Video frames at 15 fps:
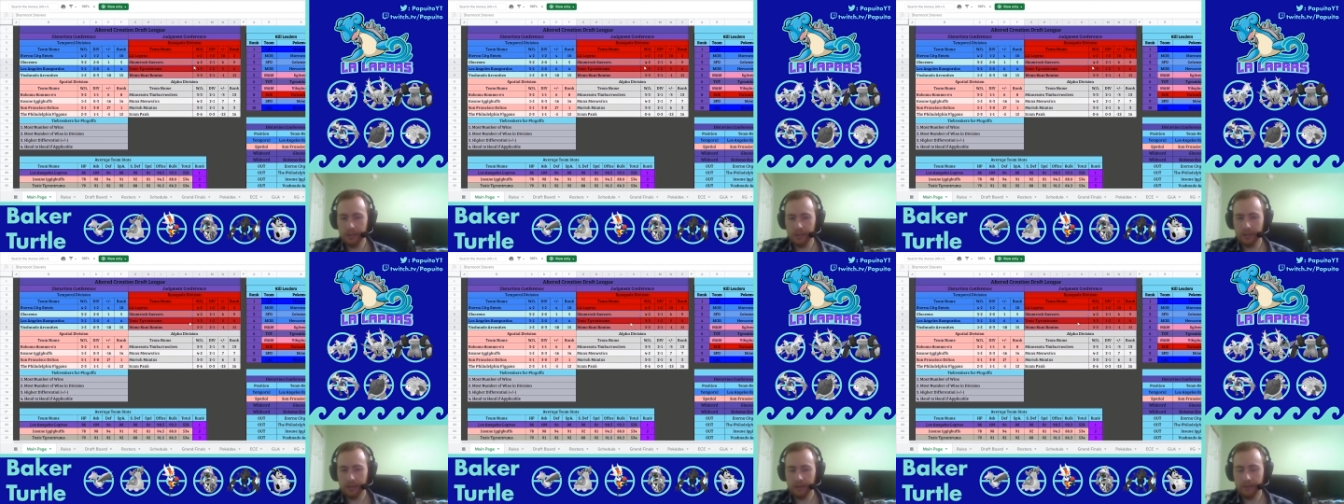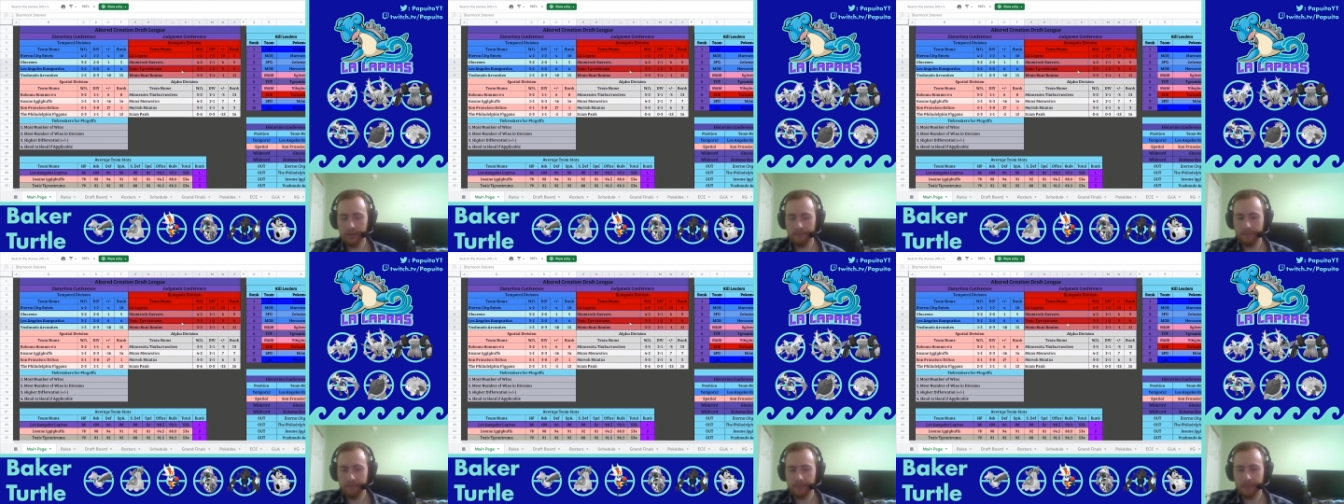
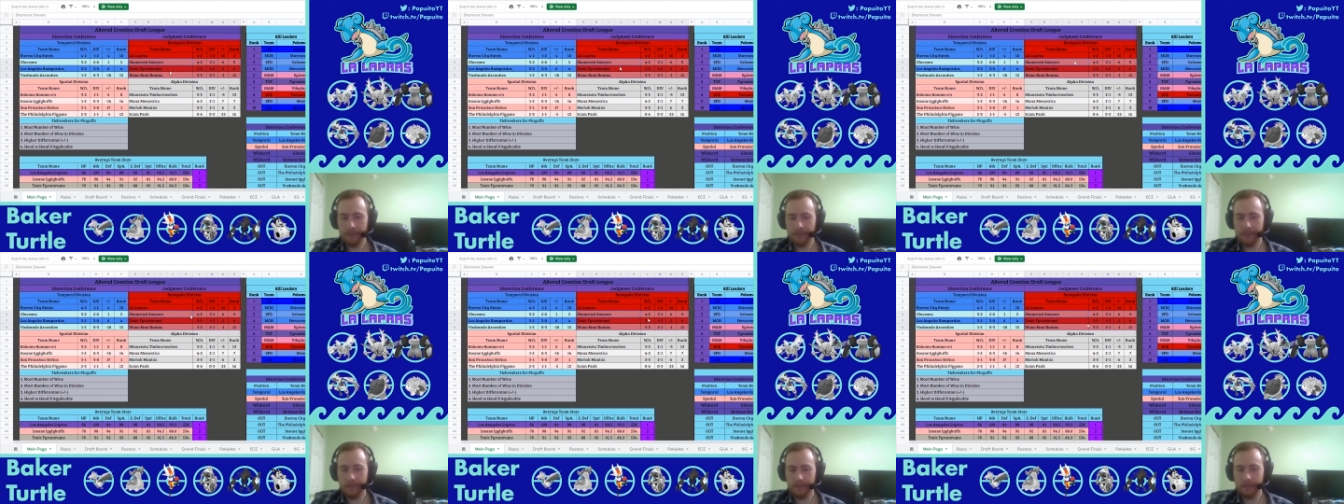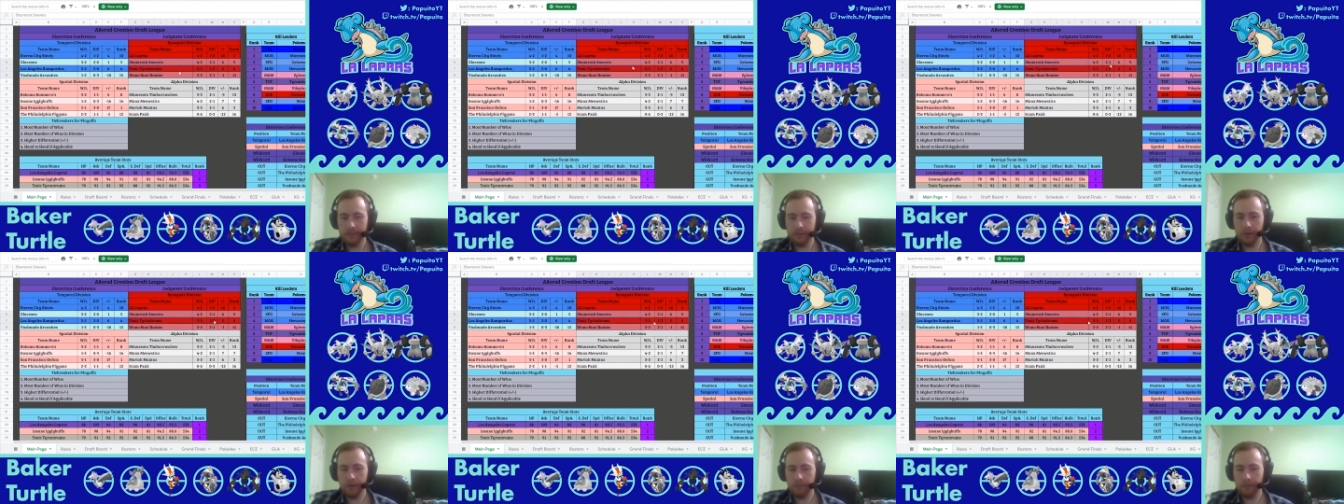
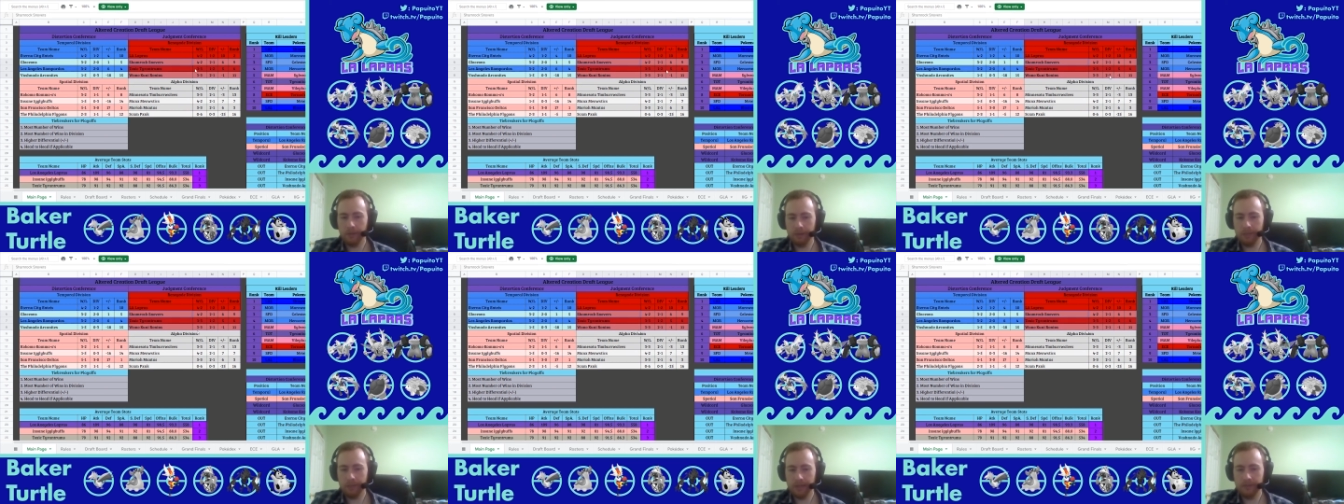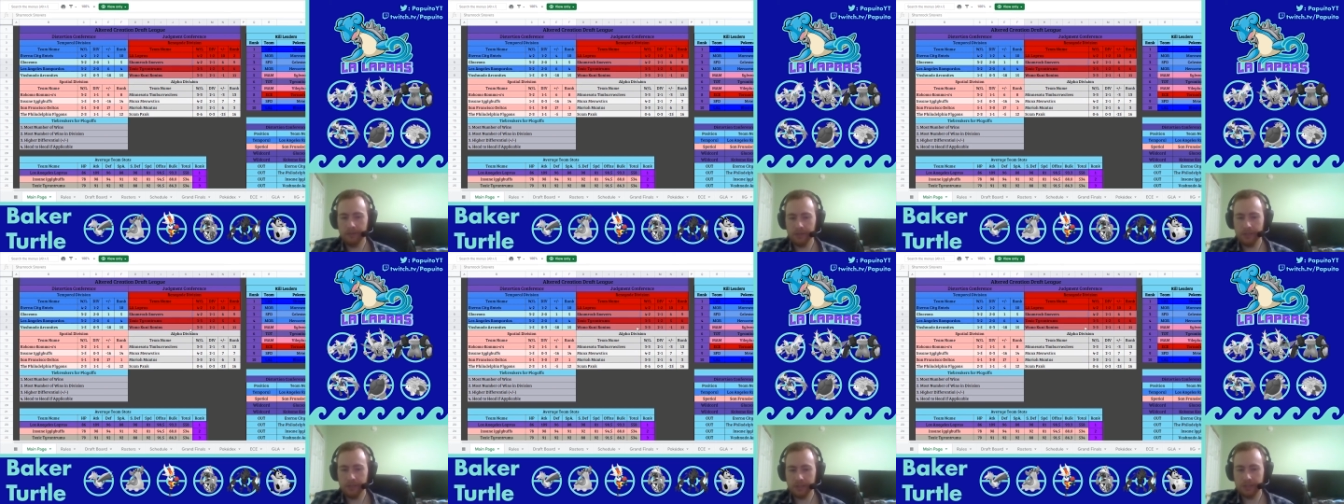They're all part of my
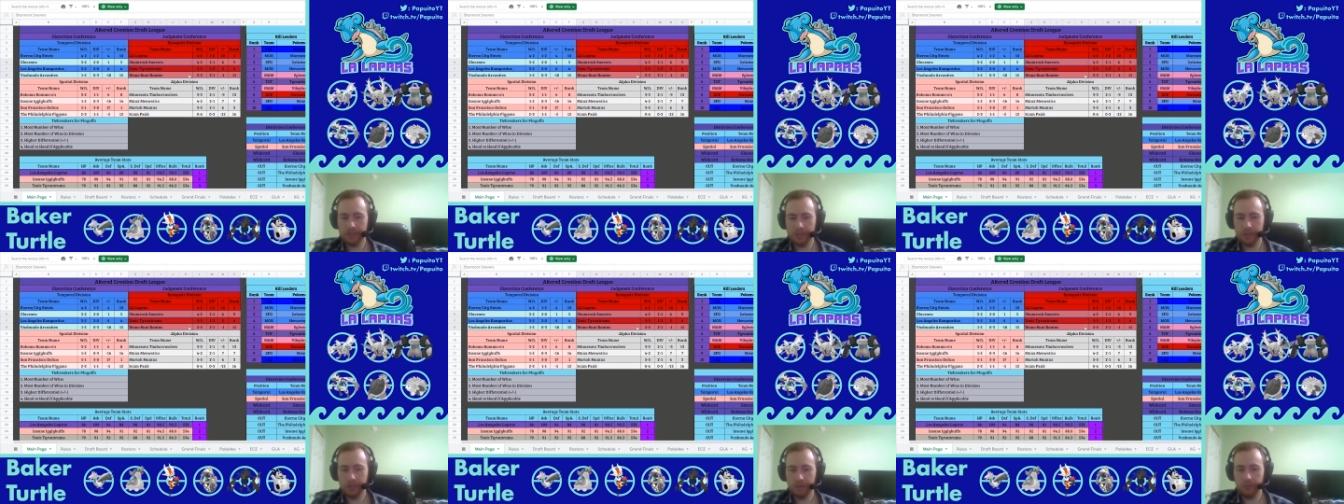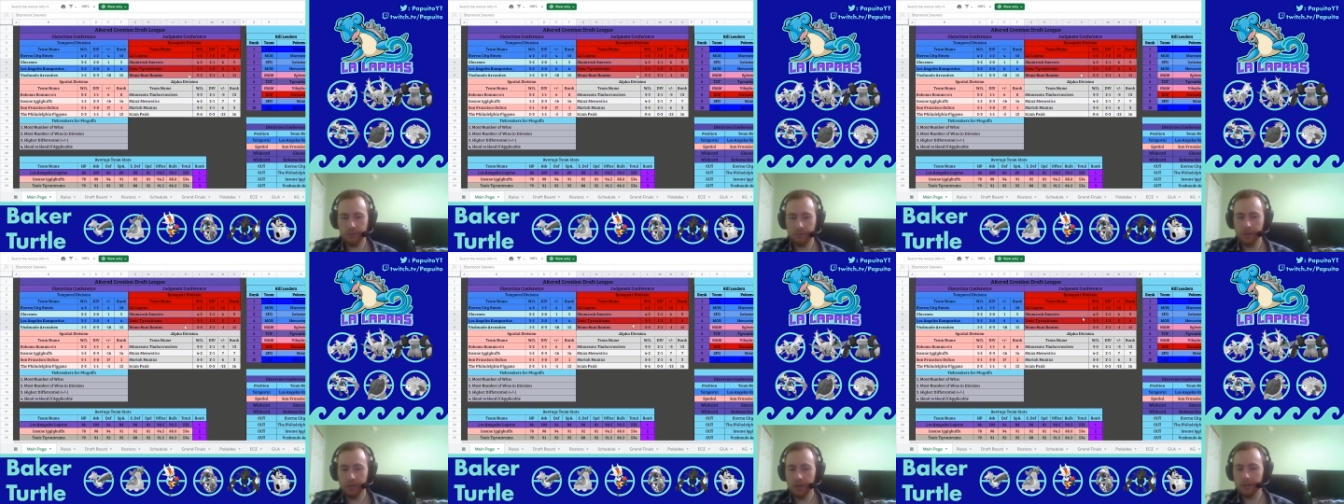division, so
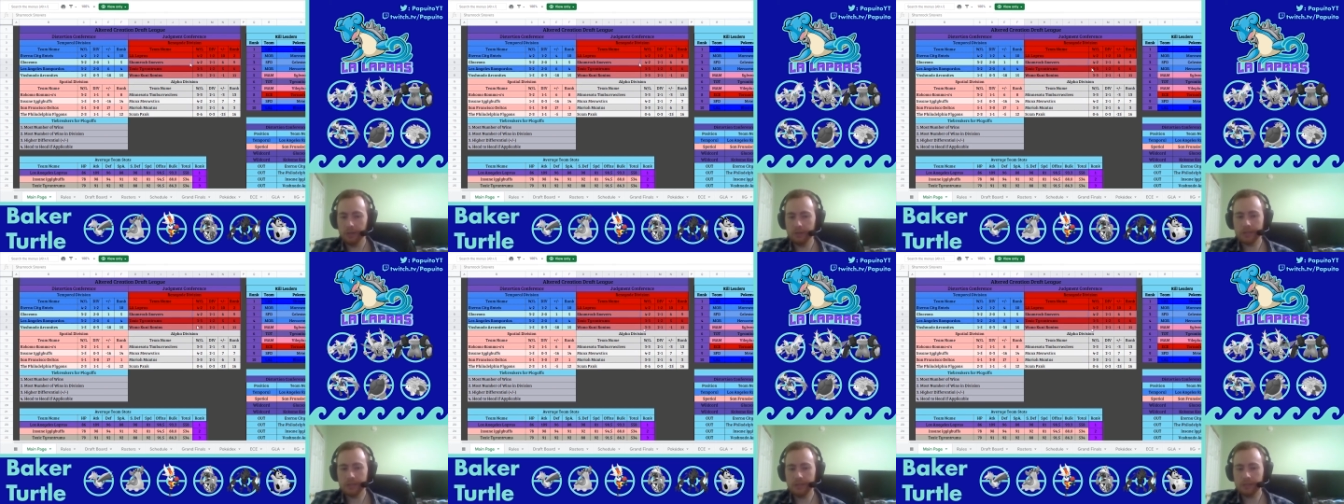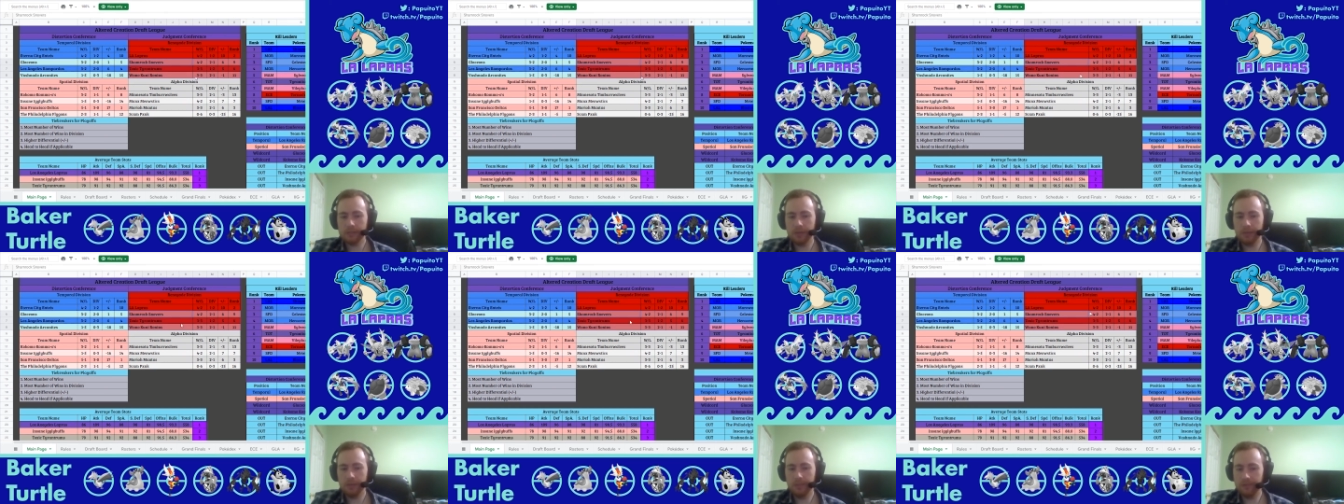those games are
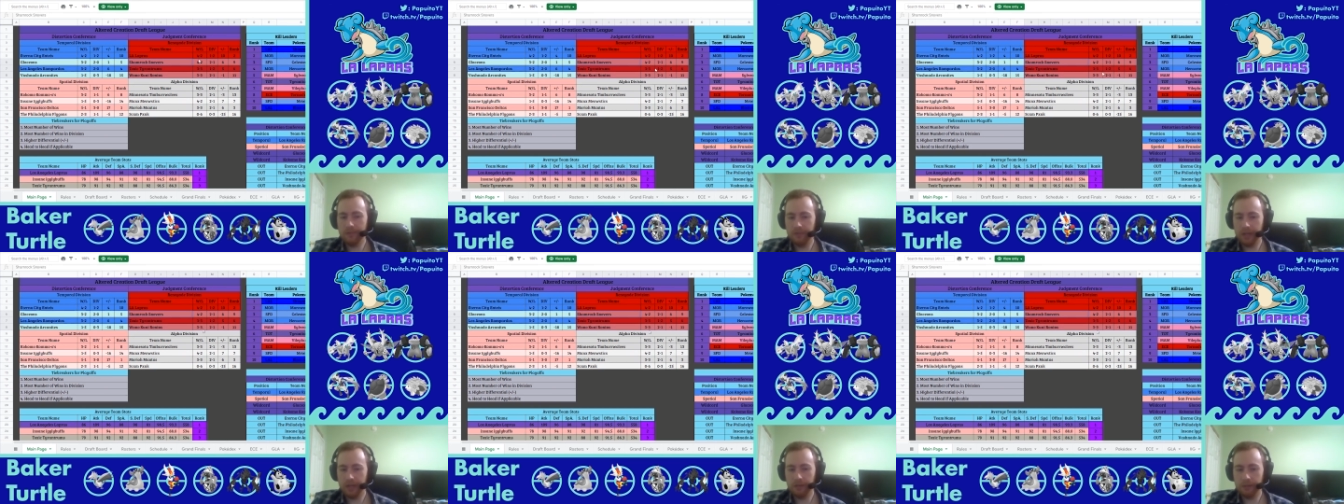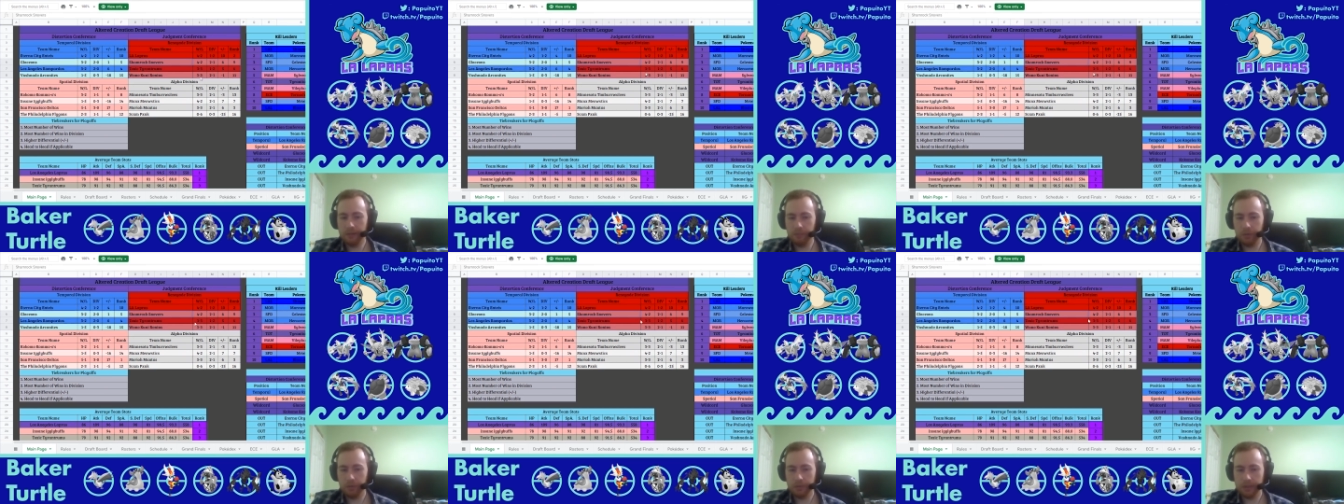going to be very
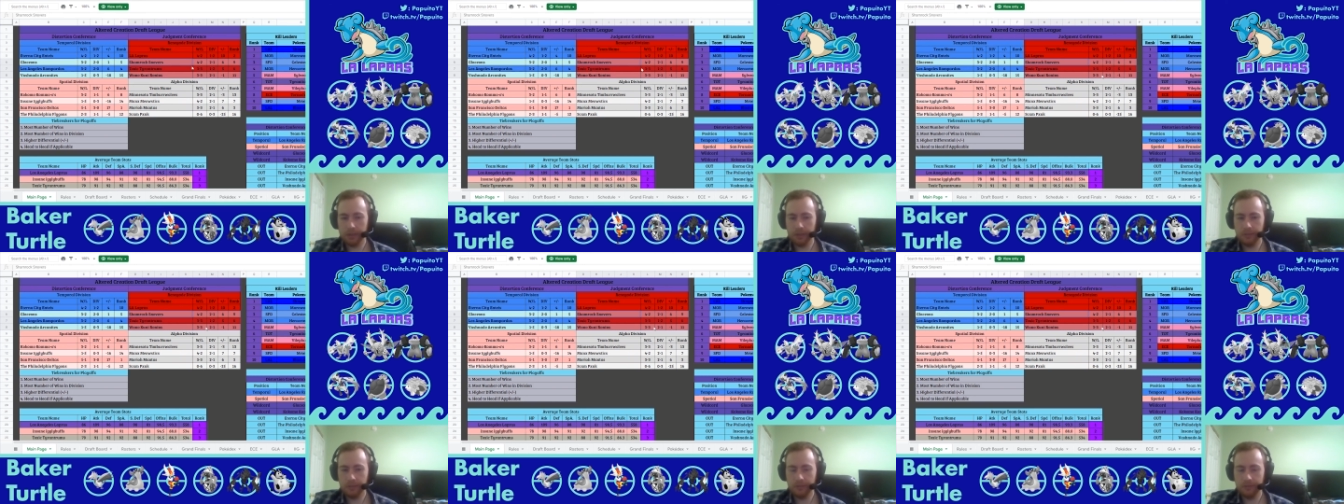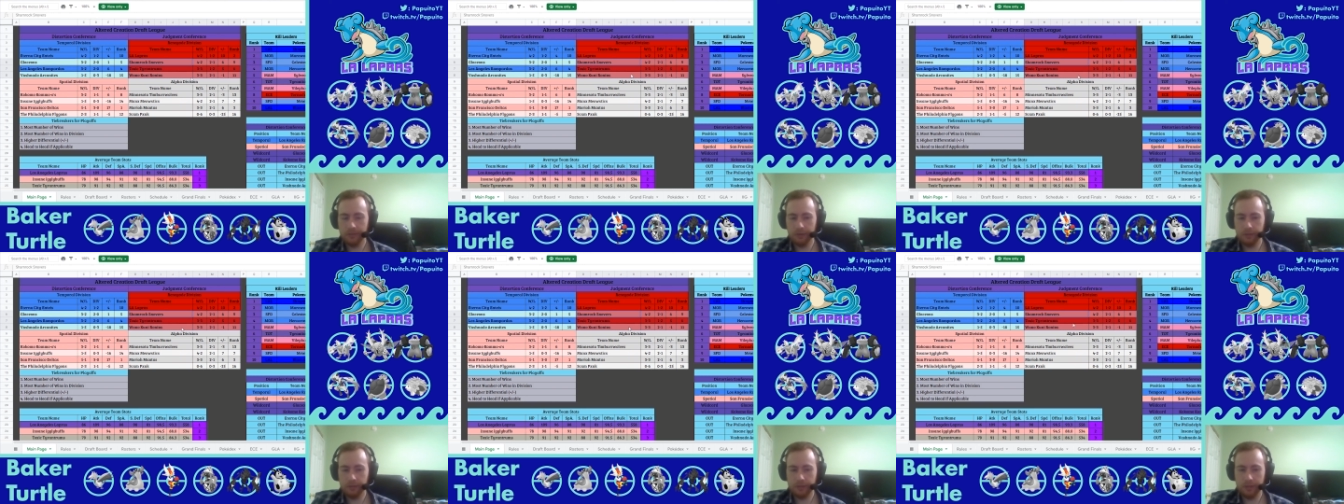important going
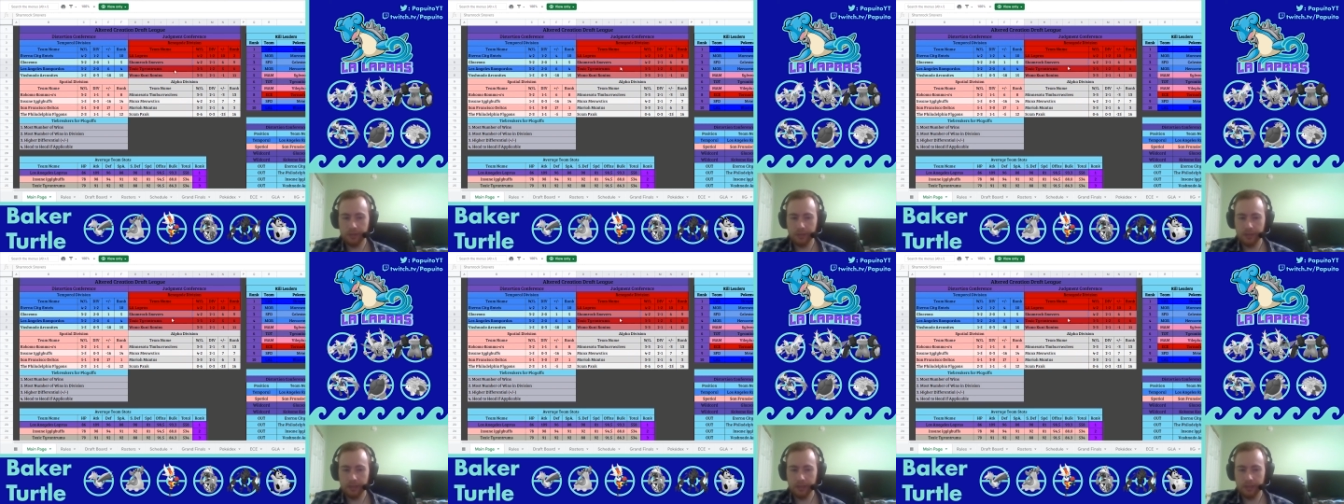forward.